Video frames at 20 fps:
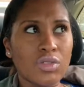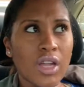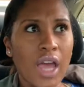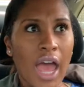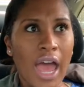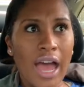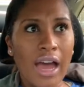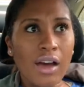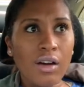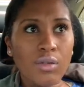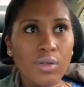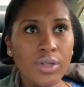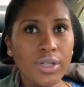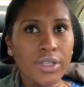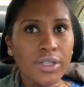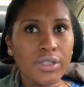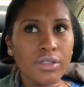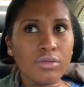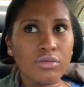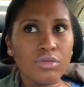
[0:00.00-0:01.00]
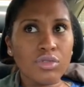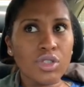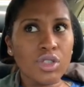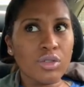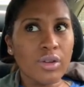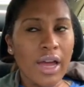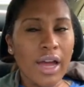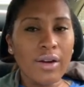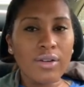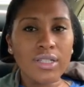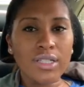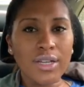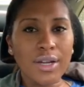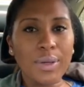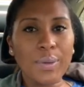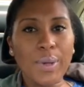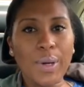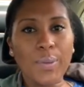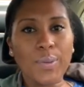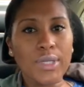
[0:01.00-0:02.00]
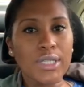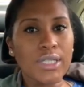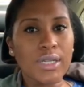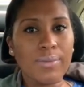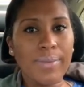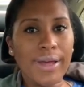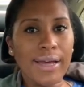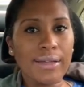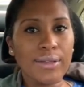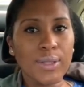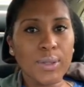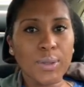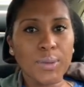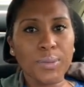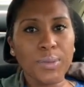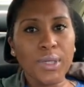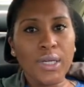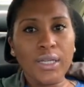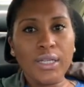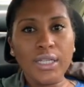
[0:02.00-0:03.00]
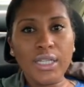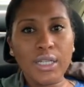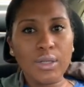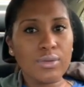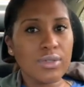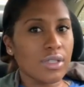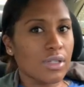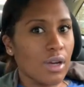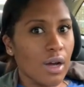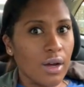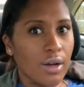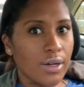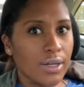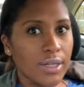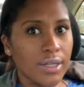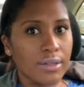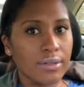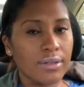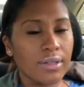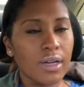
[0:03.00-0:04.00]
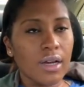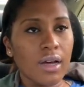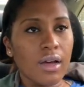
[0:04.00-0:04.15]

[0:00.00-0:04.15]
hour, 2 hours later, when I went to the bathroom, it was gone.